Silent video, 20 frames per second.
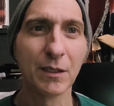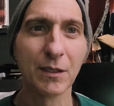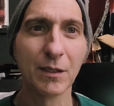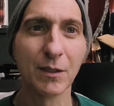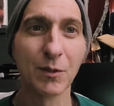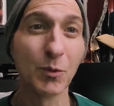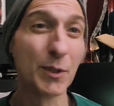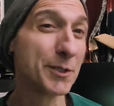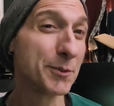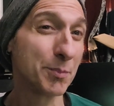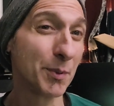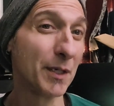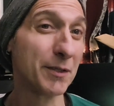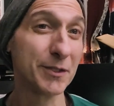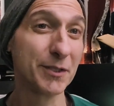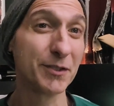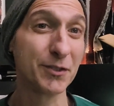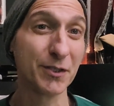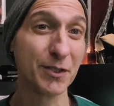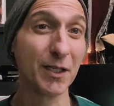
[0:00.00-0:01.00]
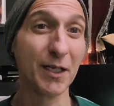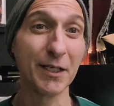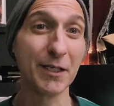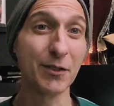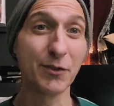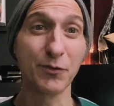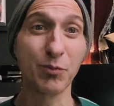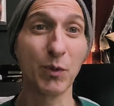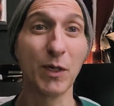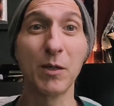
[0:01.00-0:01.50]
Which brushes should I
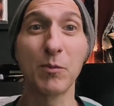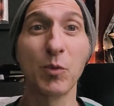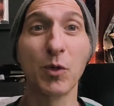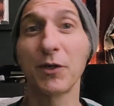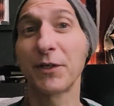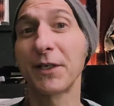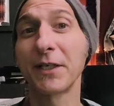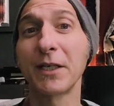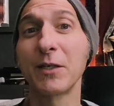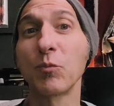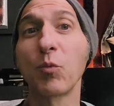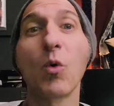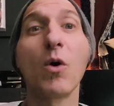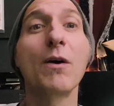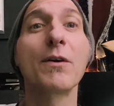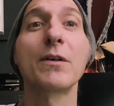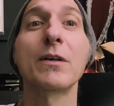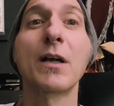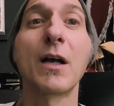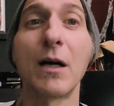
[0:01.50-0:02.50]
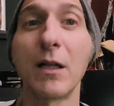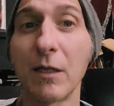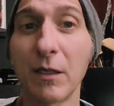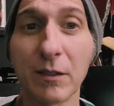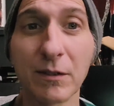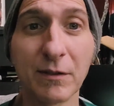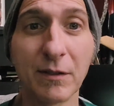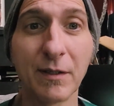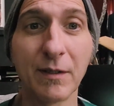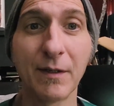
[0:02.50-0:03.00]
use when I'm working in
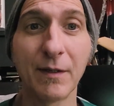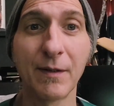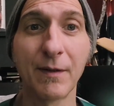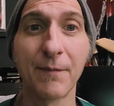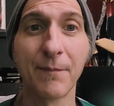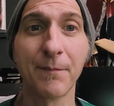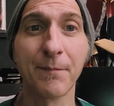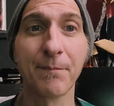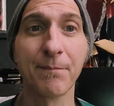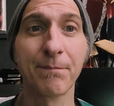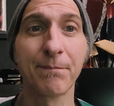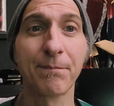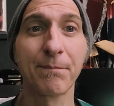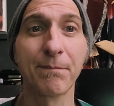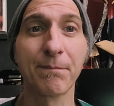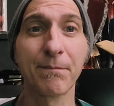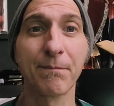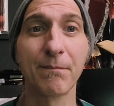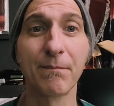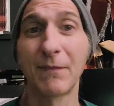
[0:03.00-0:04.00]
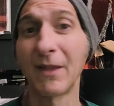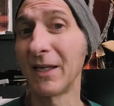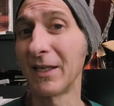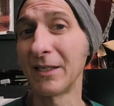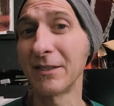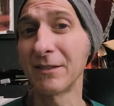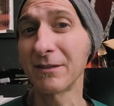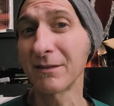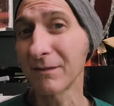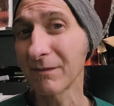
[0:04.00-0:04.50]
watercolor?
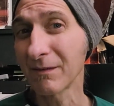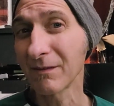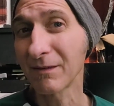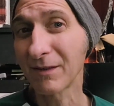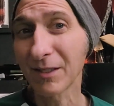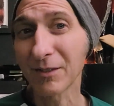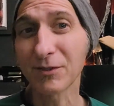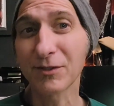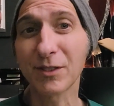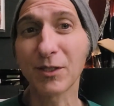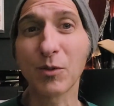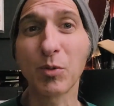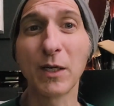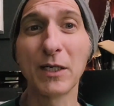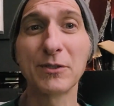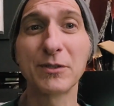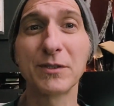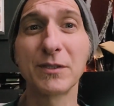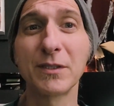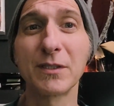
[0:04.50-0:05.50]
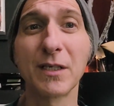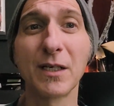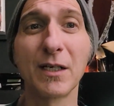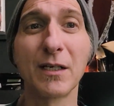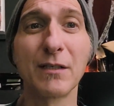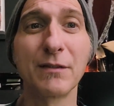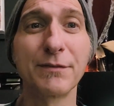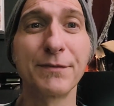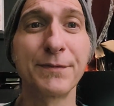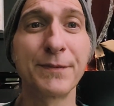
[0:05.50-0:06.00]
Then there's the question
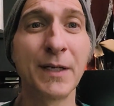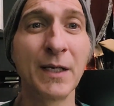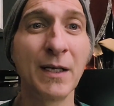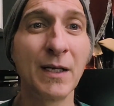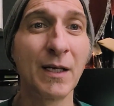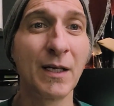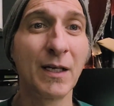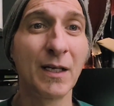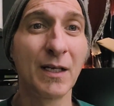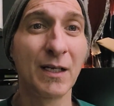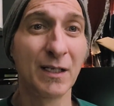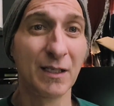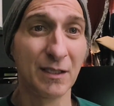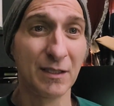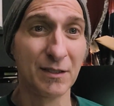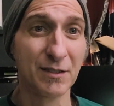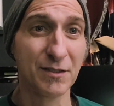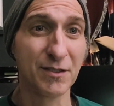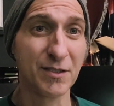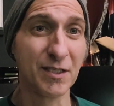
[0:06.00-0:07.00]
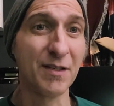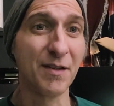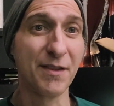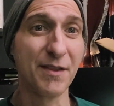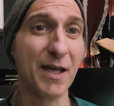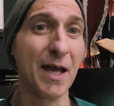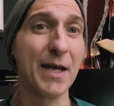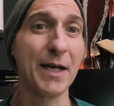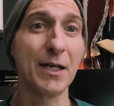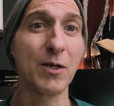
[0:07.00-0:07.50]
of
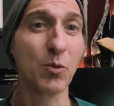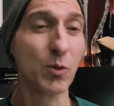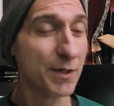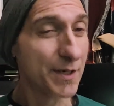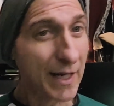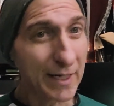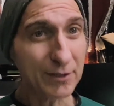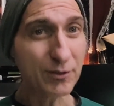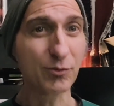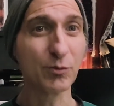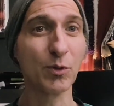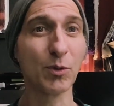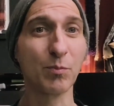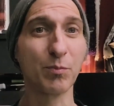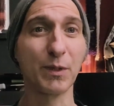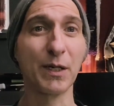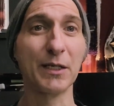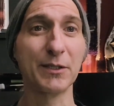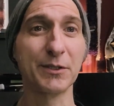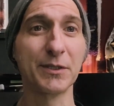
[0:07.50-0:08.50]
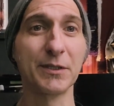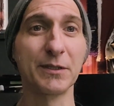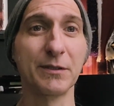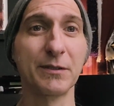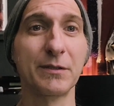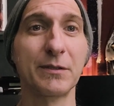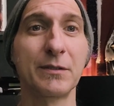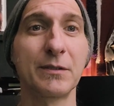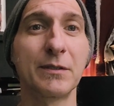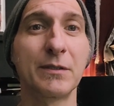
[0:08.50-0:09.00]
synthetic or natural
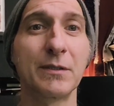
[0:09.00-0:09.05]
brushes.